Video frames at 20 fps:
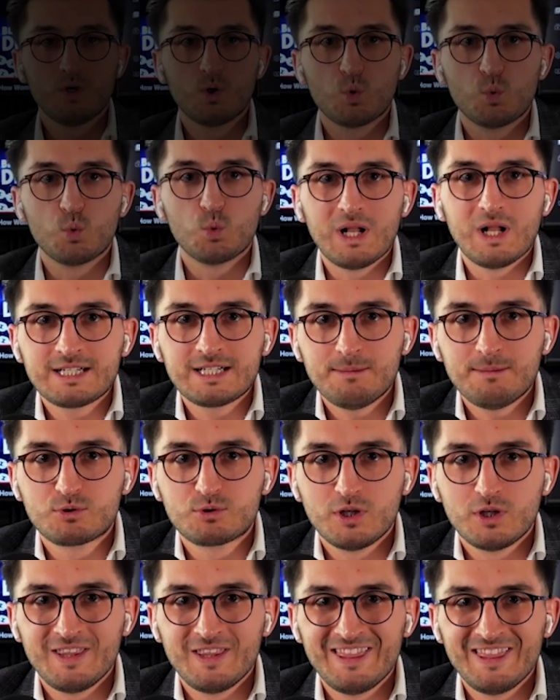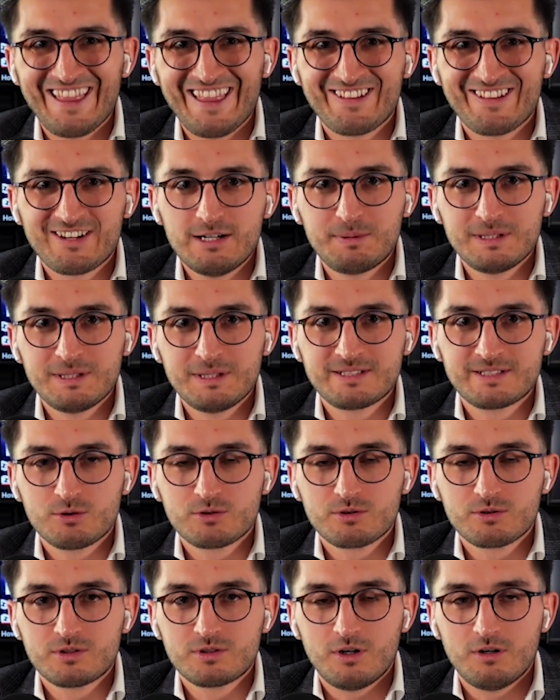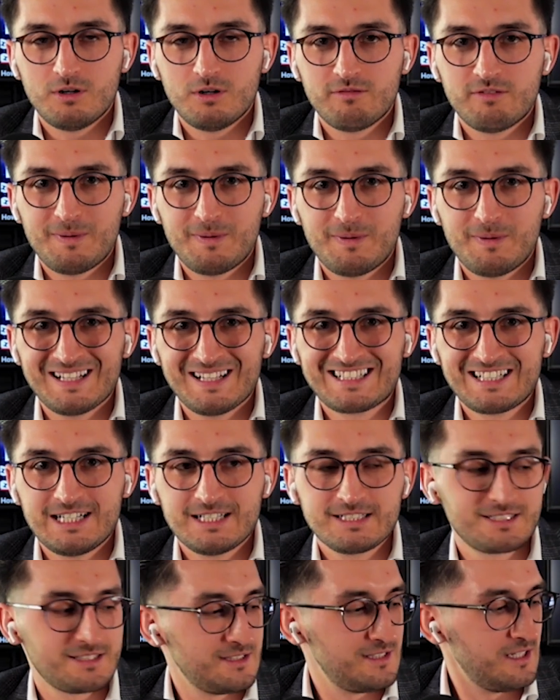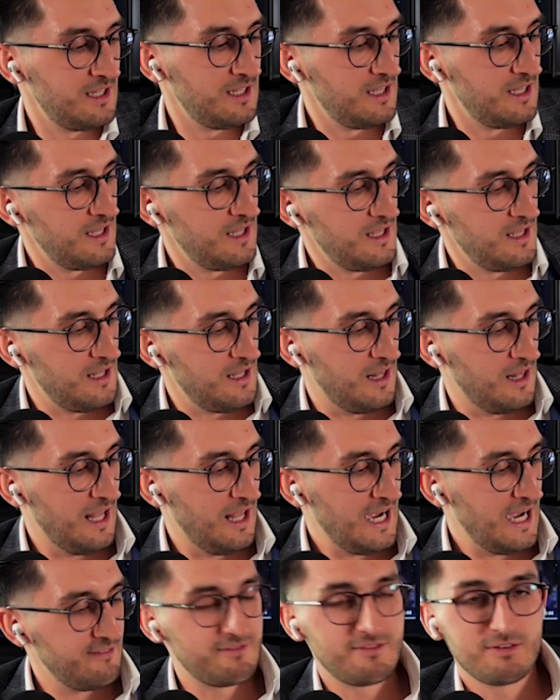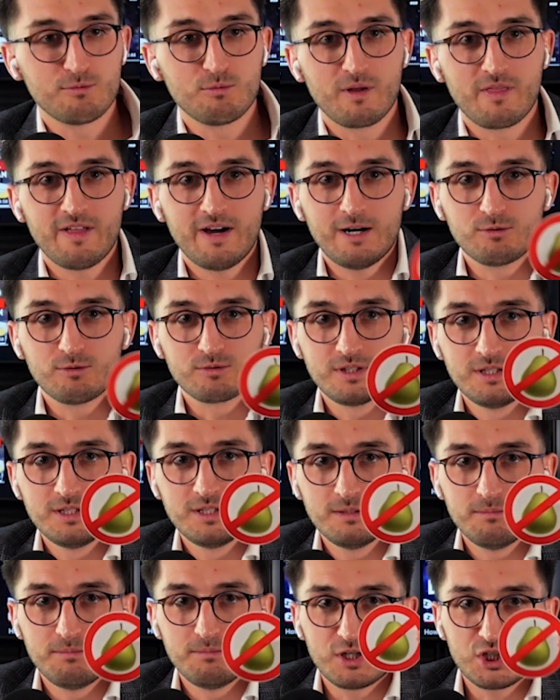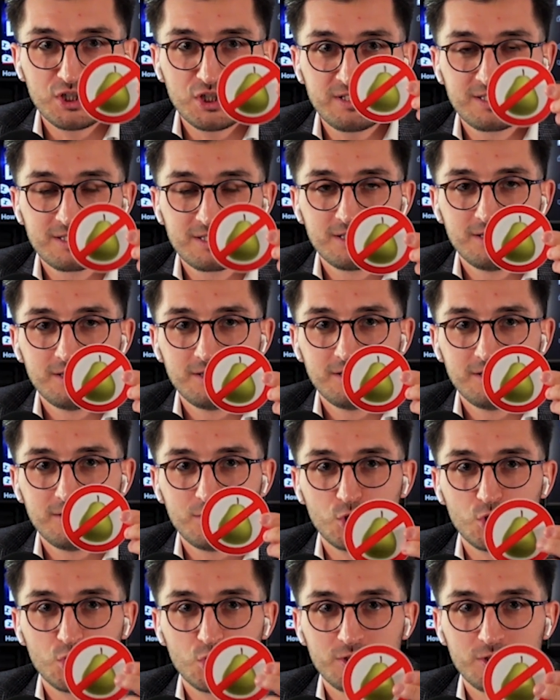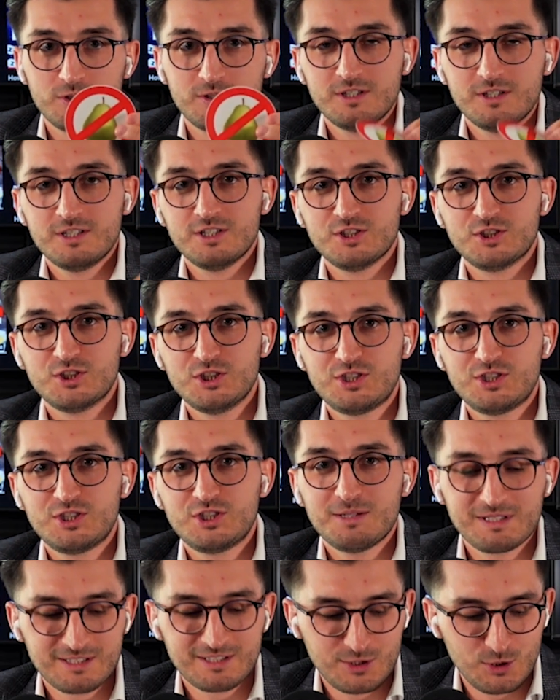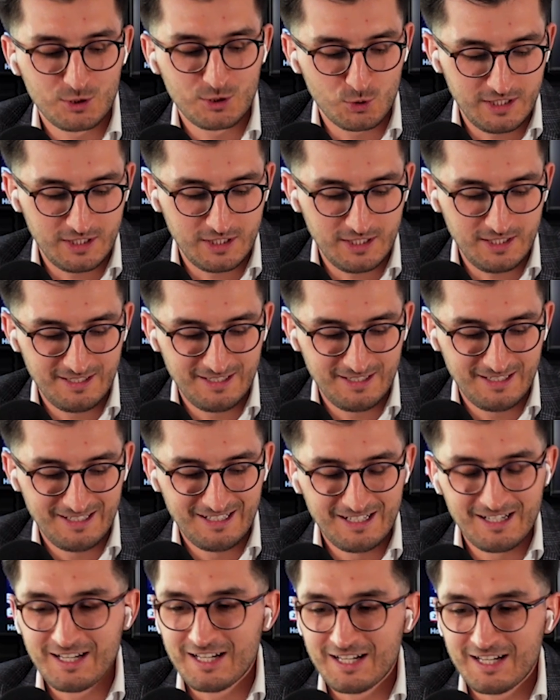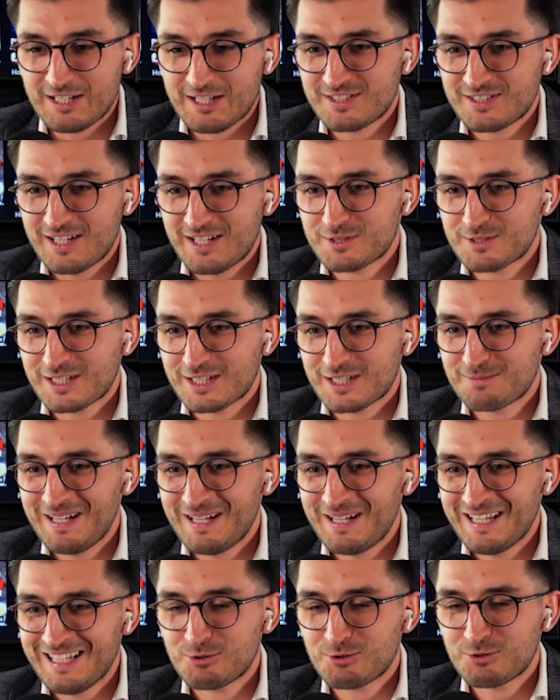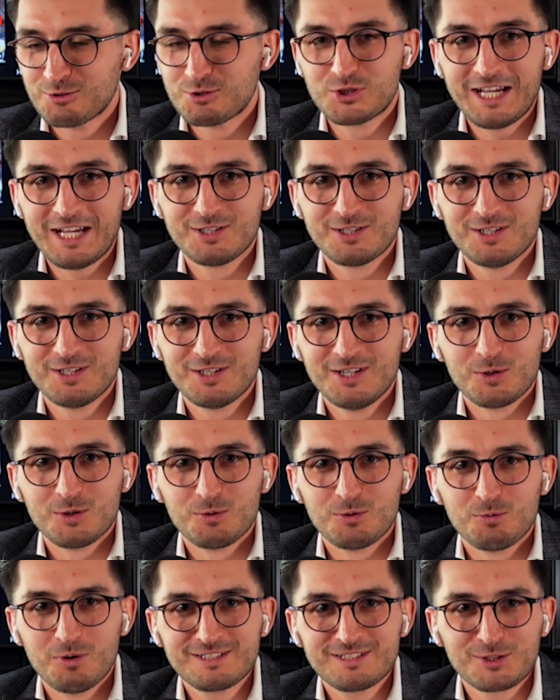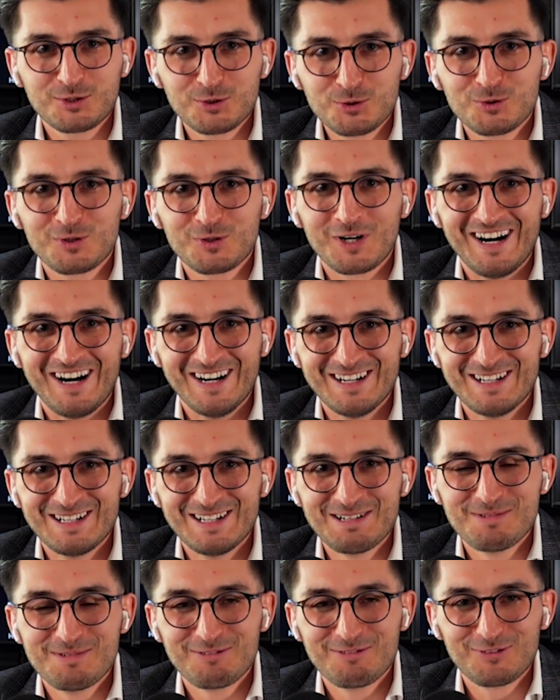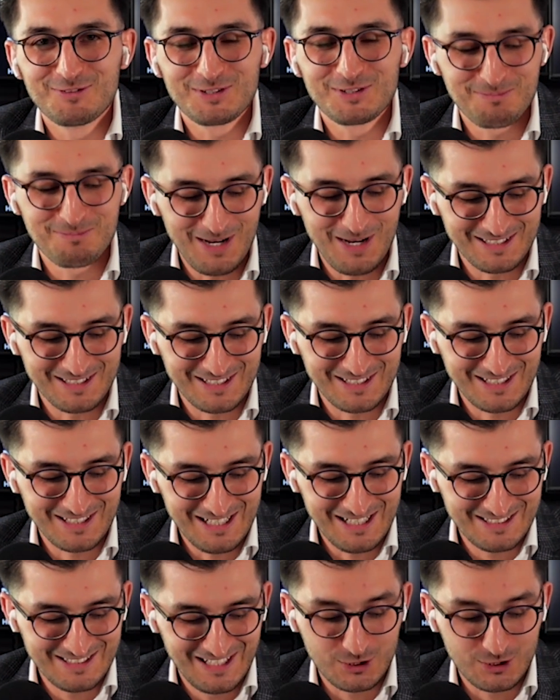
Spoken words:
Welcome to another episode of our podcast, Life Without Purse, or Życie bez gruchy. As I was explaining to Jade, what is grucha before the podcast?